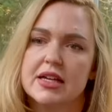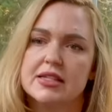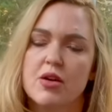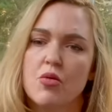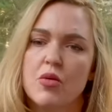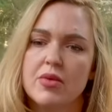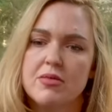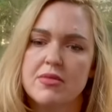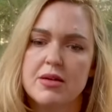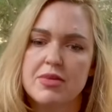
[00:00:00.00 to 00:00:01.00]
is that when we
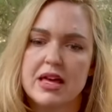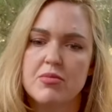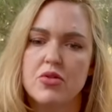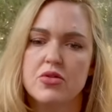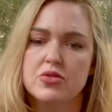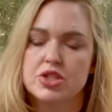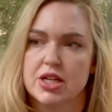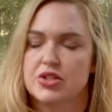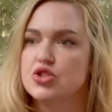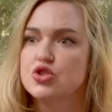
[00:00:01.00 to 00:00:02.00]
meet people who
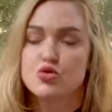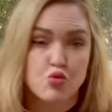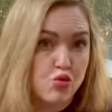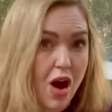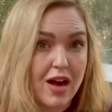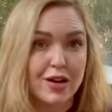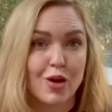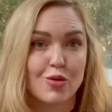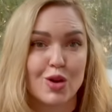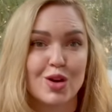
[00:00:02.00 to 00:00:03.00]
just rock
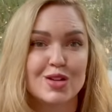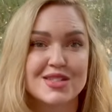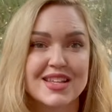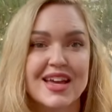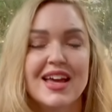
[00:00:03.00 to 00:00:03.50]
our worlds,